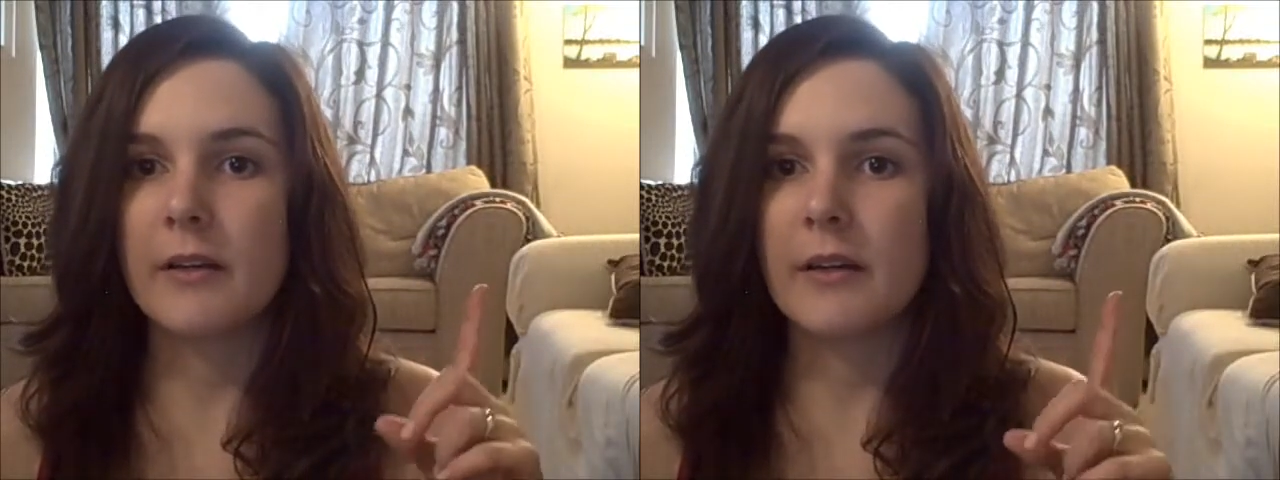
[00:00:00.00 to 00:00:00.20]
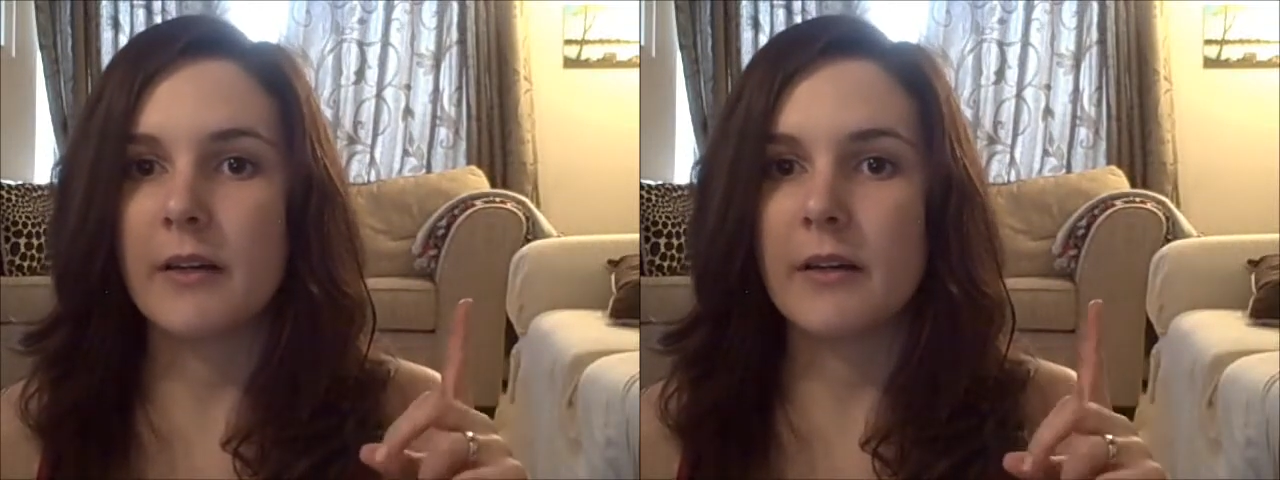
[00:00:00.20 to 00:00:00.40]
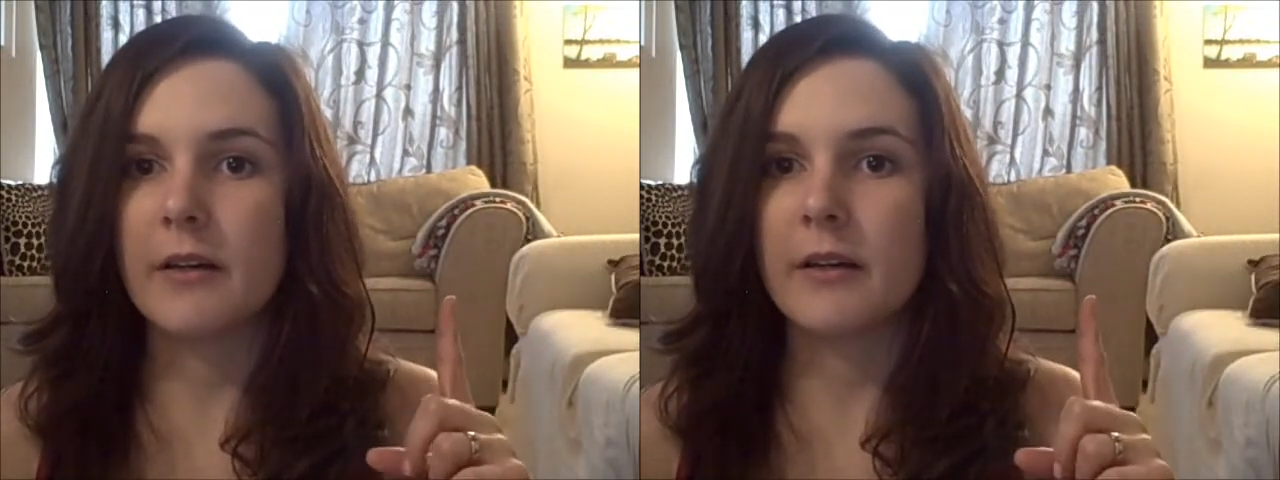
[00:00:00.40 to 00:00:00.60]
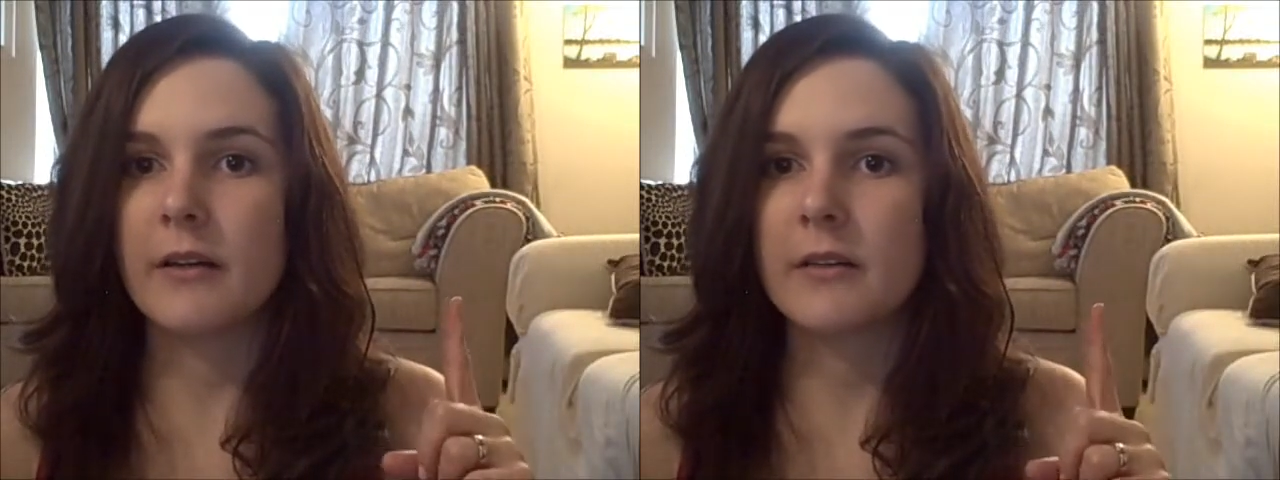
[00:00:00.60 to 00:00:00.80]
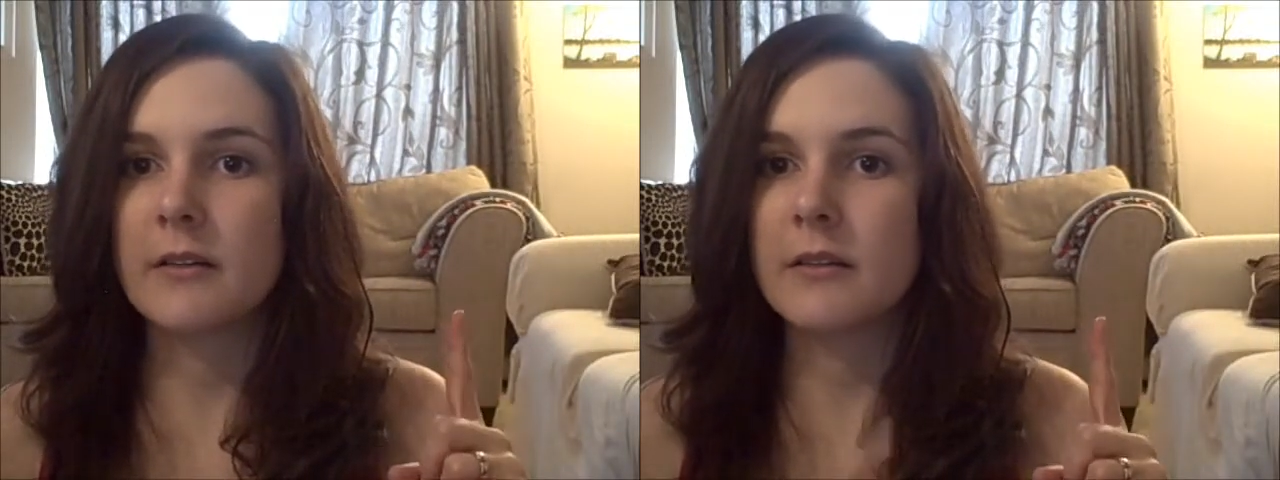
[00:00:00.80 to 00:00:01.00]
here
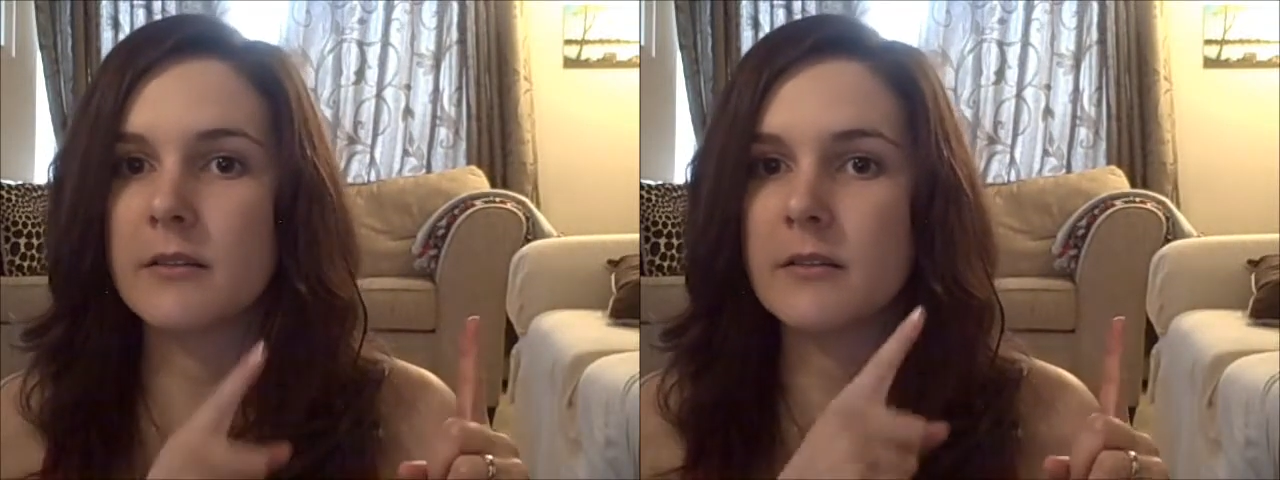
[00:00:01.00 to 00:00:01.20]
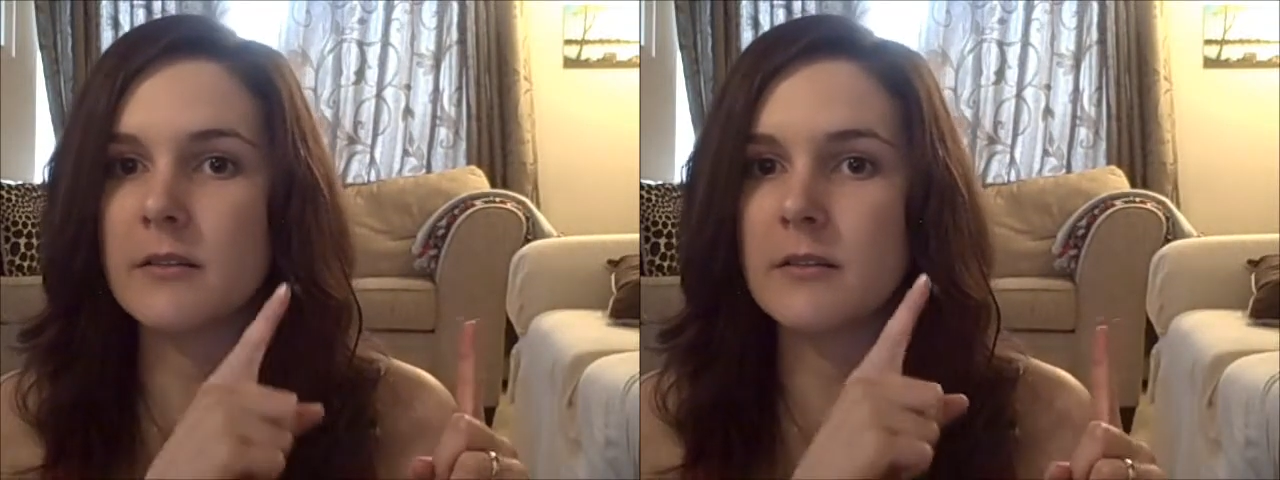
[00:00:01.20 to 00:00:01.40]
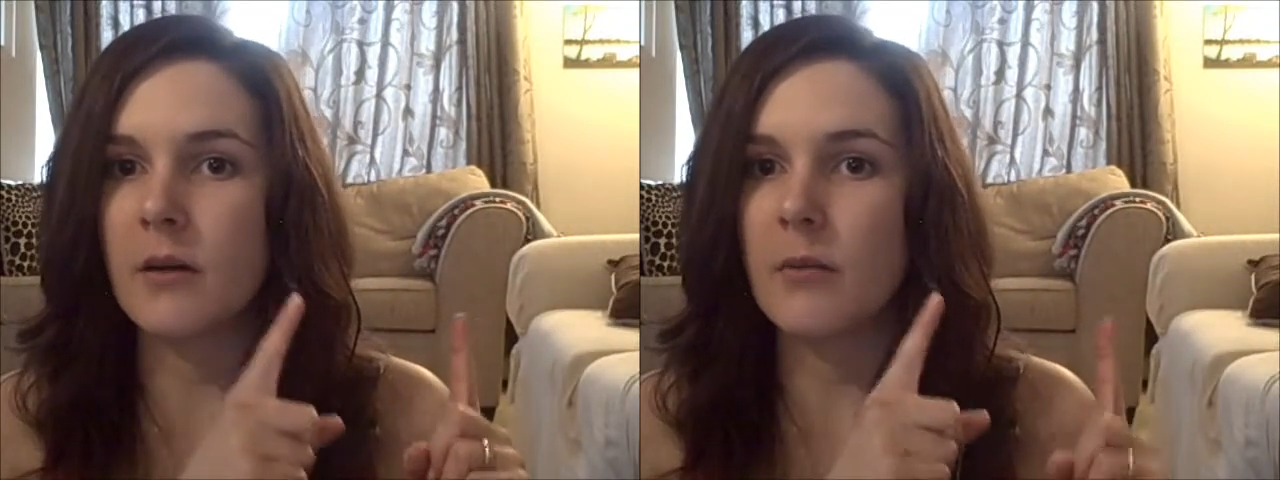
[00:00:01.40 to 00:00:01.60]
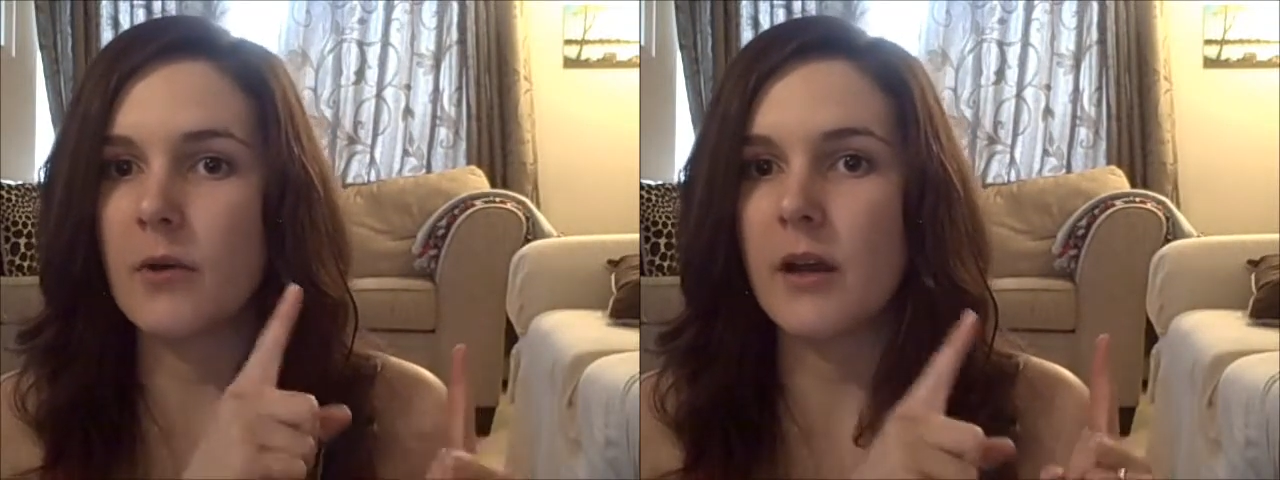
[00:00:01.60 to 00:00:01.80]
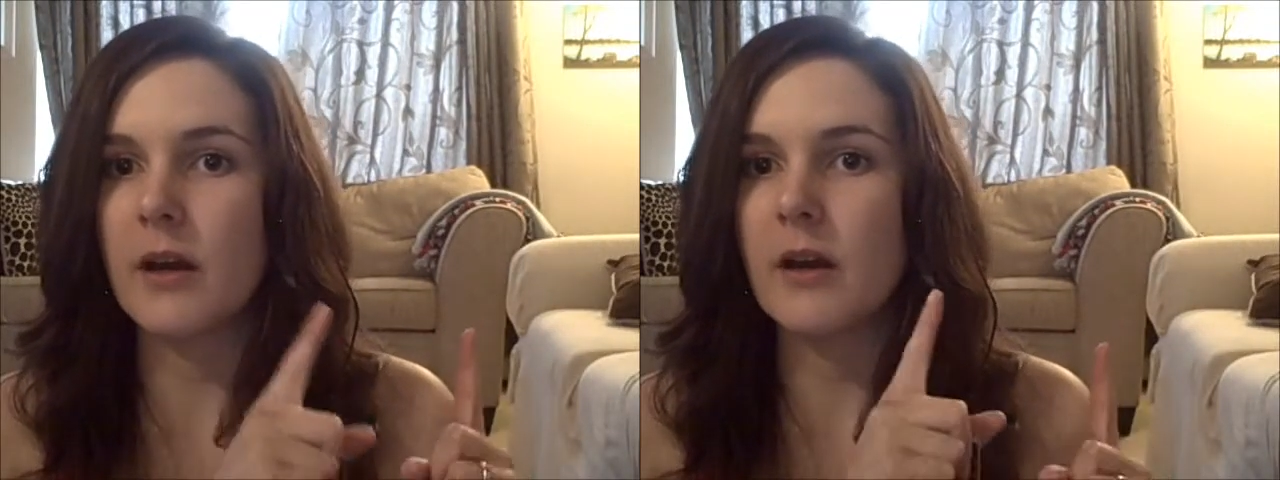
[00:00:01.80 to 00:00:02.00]

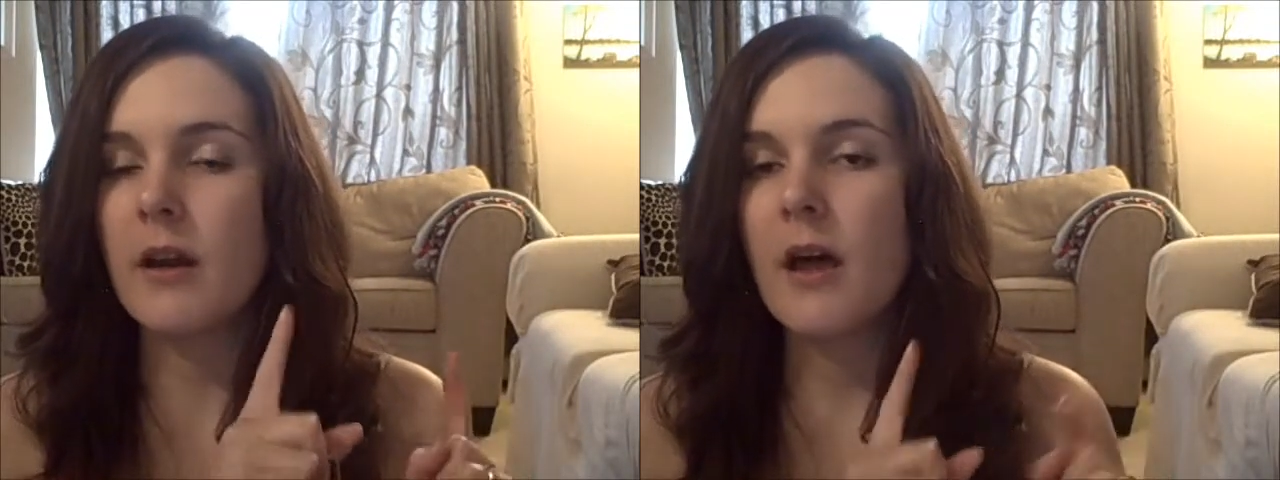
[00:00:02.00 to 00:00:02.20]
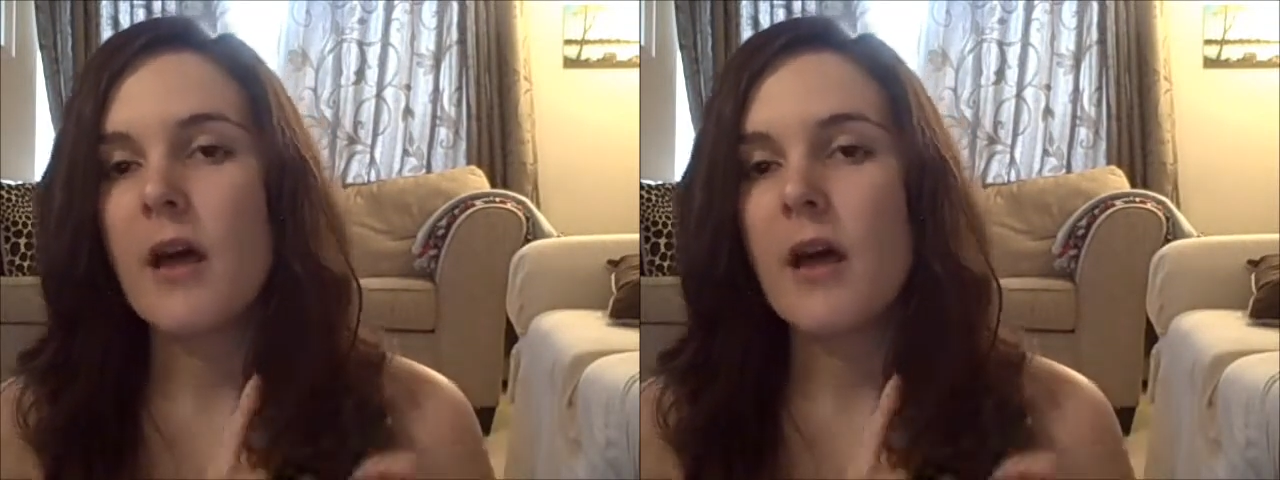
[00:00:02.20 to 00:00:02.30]
somewhere,